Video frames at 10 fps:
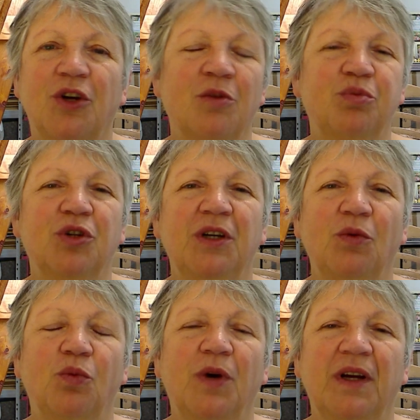complete
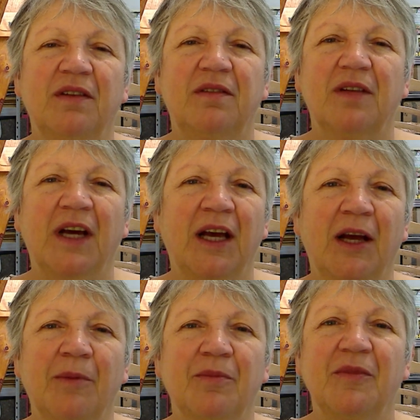with
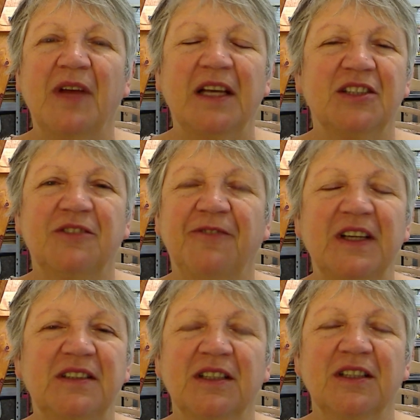it's
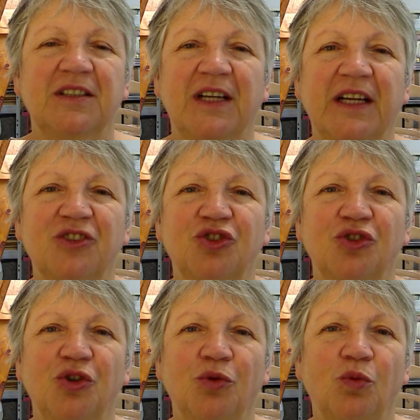facing the direction
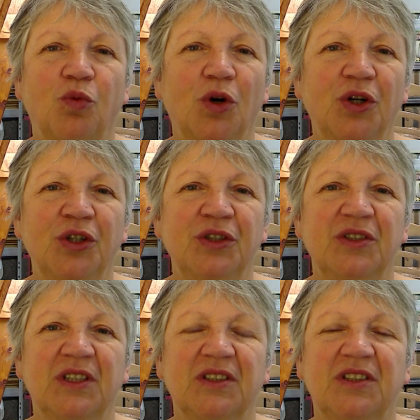you want,
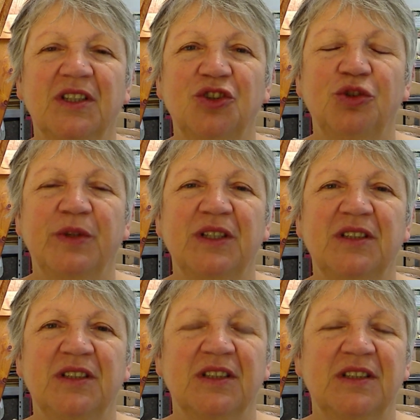it's
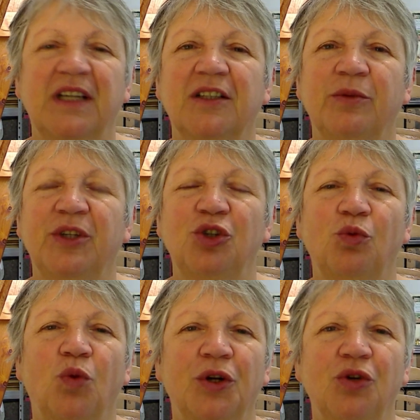situated exactly where you
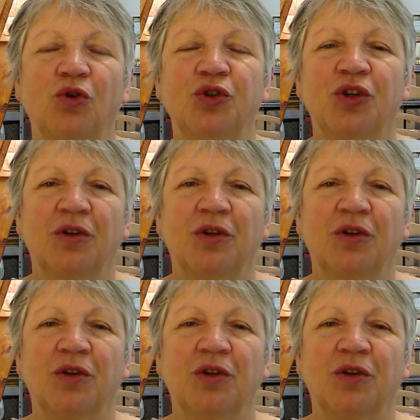want on your